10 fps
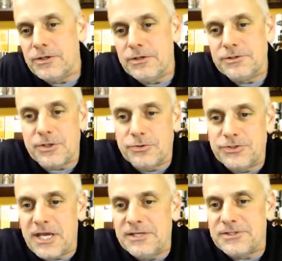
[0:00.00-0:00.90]
So
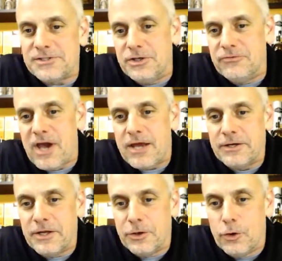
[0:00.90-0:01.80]
Jason, you've got an
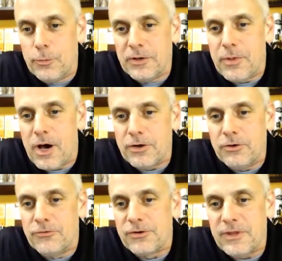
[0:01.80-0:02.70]
unopened bottle
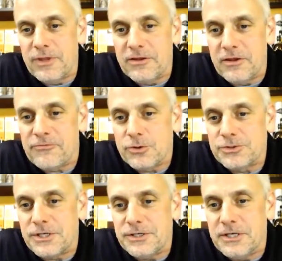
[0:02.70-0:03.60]
from that first
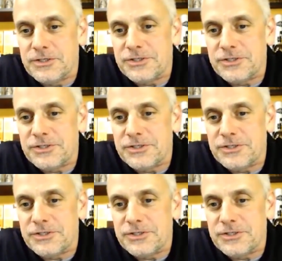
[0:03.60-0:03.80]
edition